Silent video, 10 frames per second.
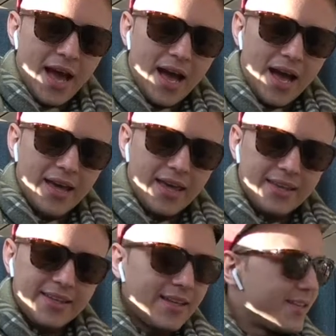Uh,
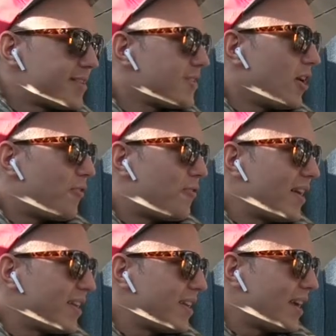it is
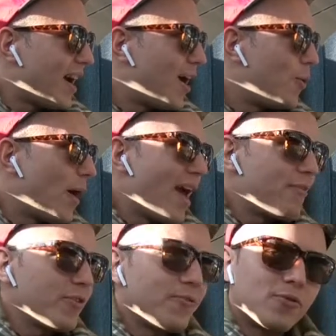funny how
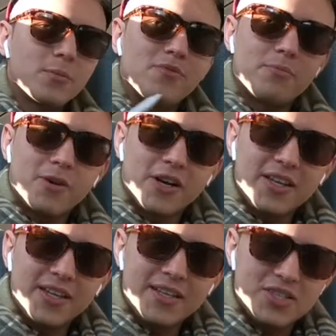every form of
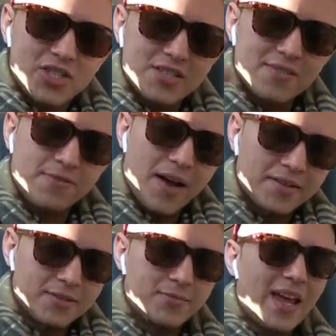marketing is just a
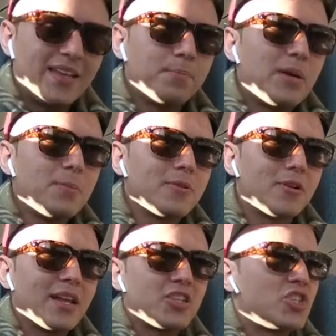funnel. And then people
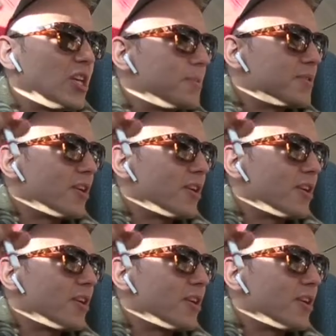are like sheep.